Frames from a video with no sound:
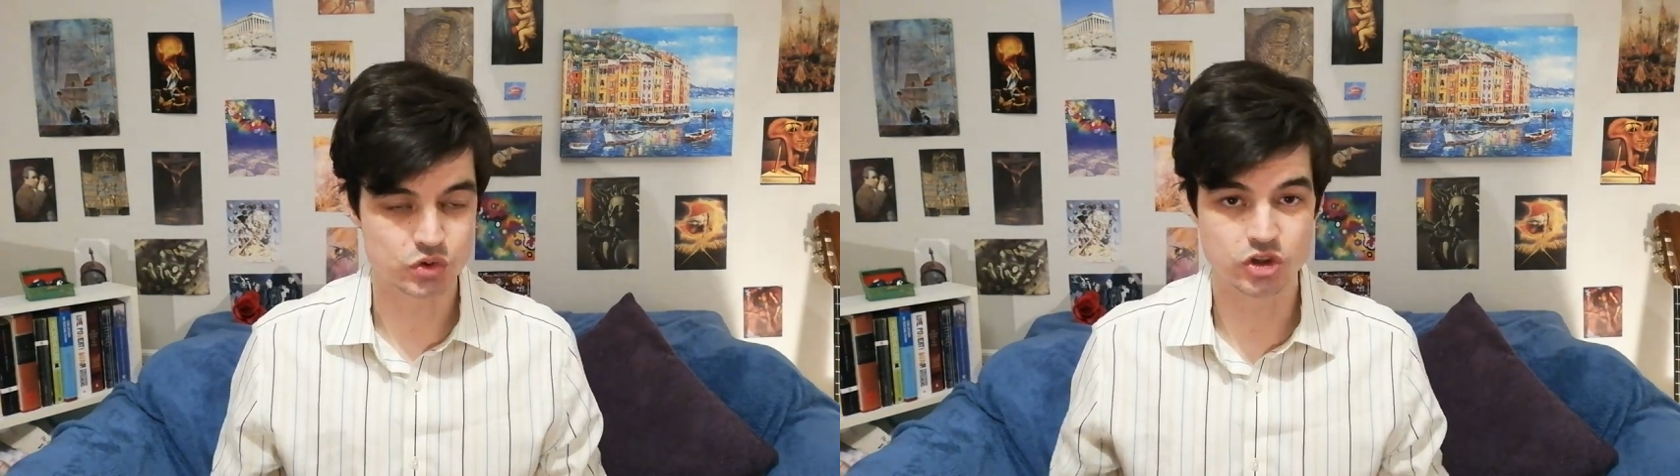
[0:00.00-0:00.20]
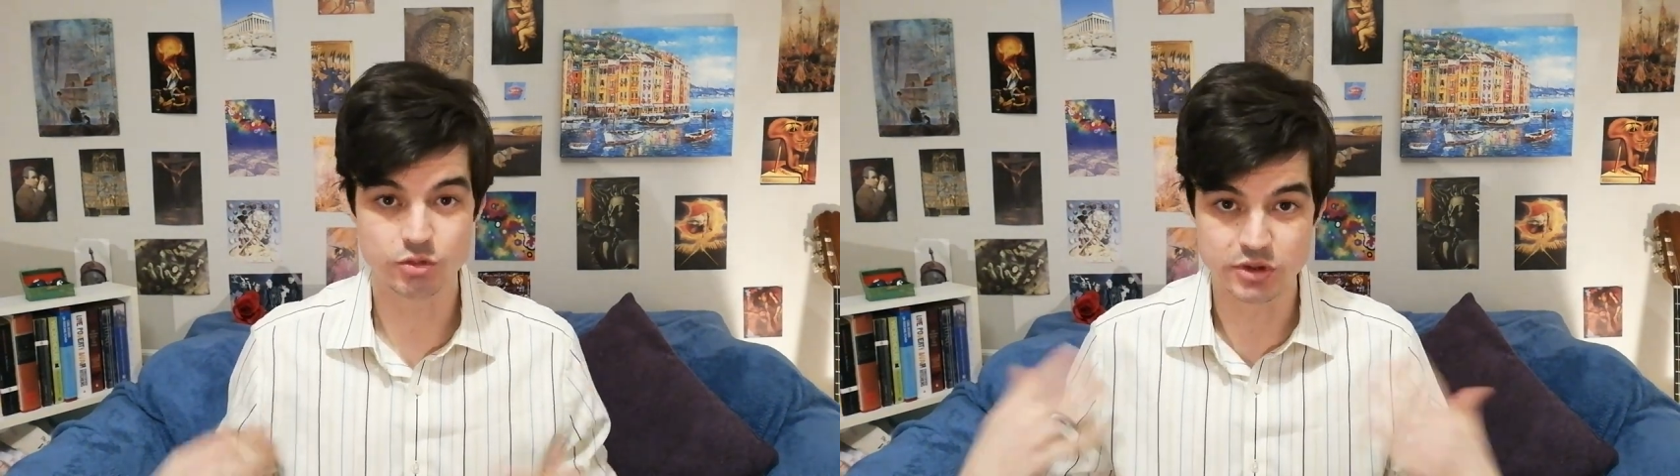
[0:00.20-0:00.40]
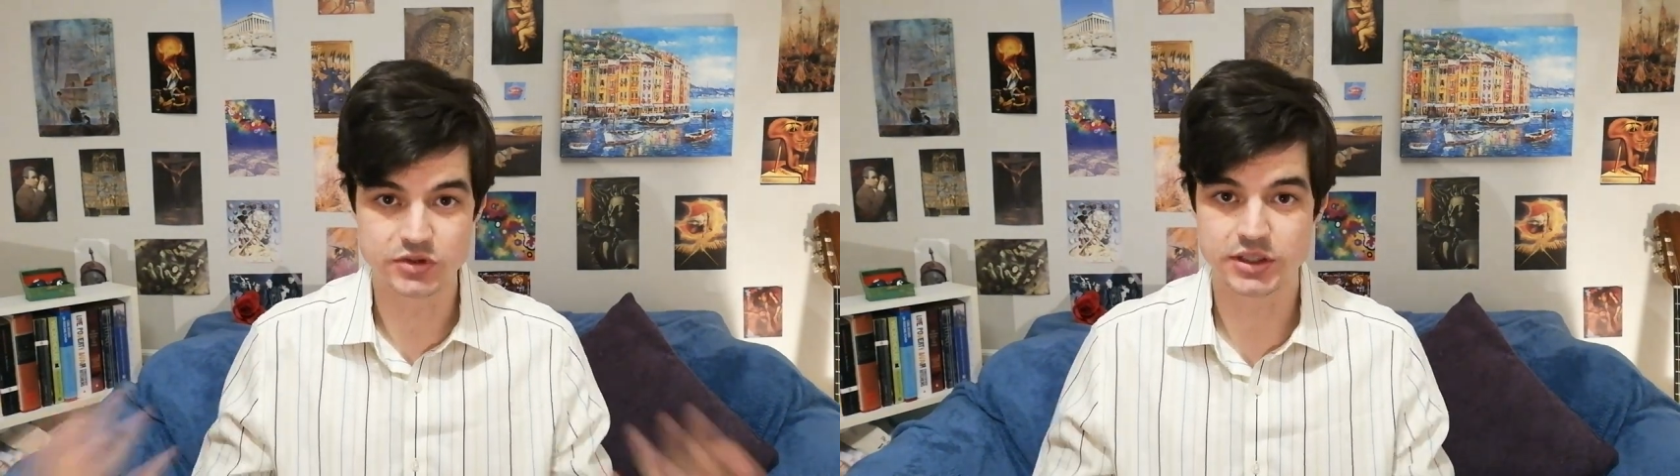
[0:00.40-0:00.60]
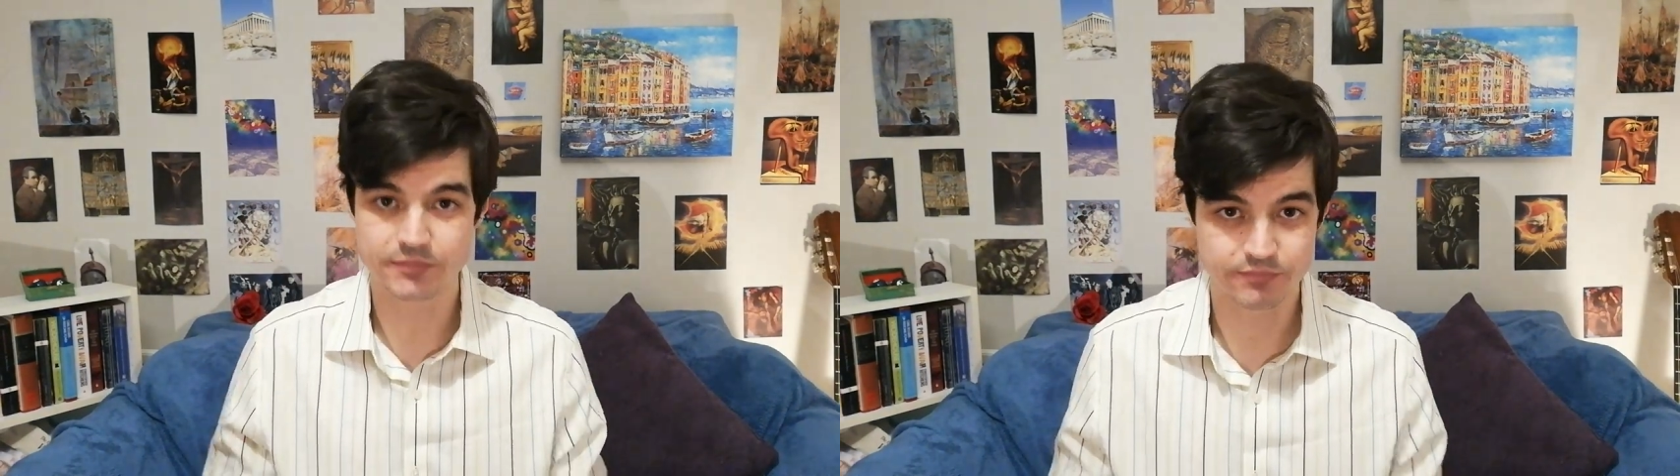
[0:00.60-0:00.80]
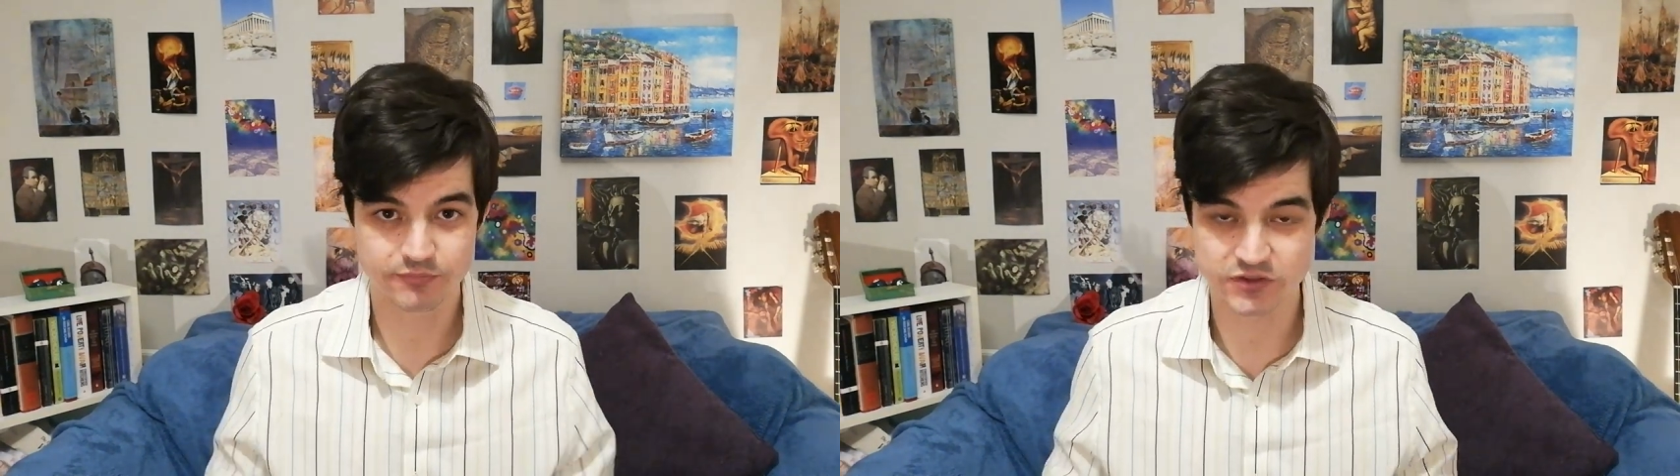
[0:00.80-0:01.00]
do music
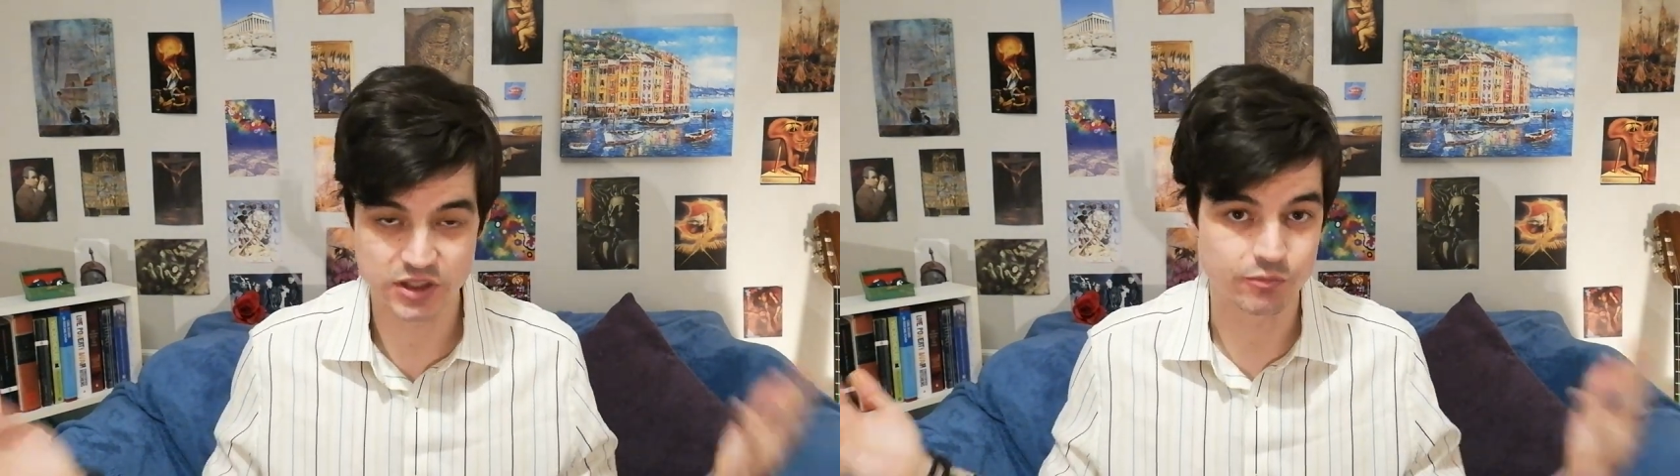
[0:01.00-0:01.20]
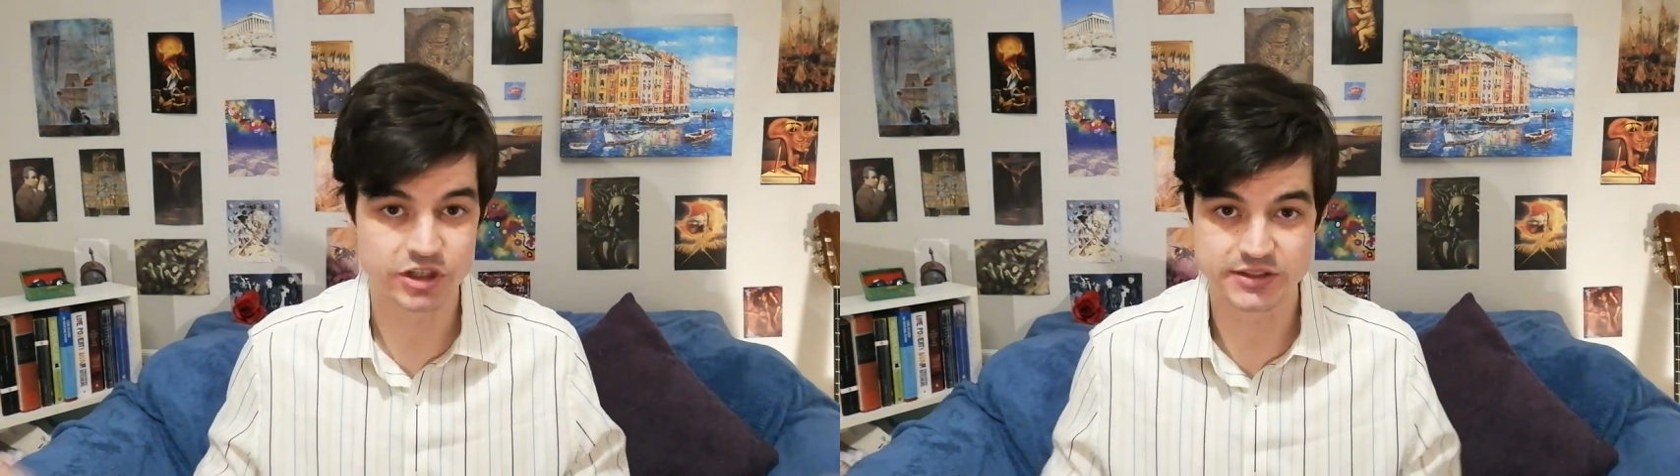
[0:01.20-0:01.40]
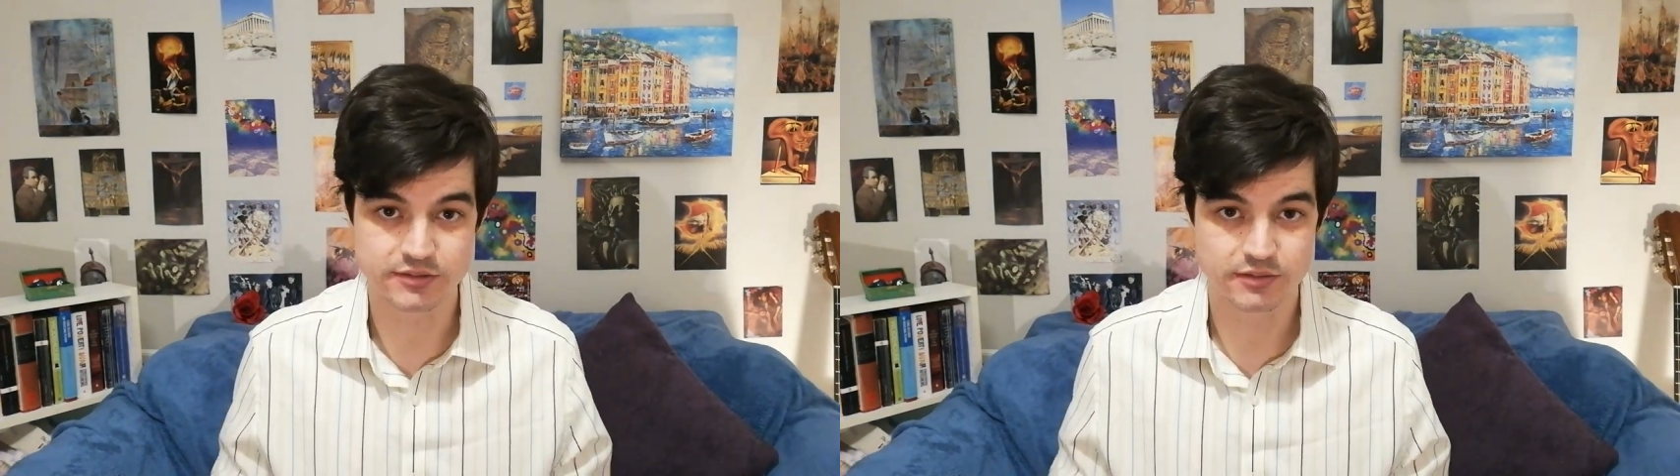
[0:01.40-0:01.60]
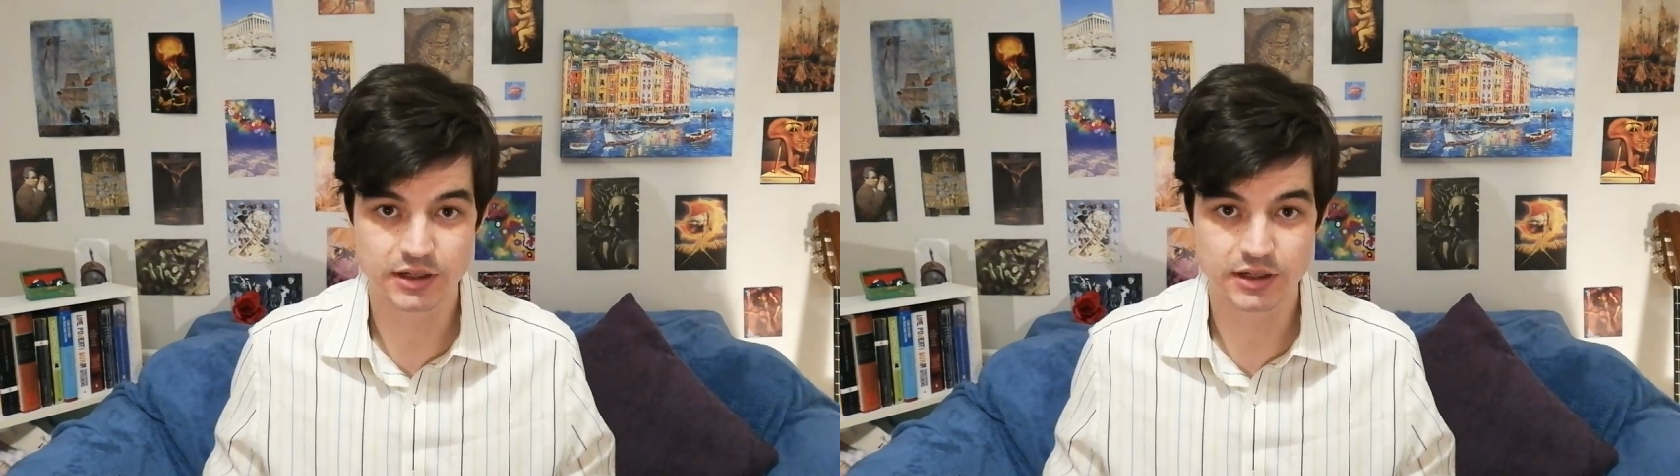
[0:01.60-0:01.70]
for some reason.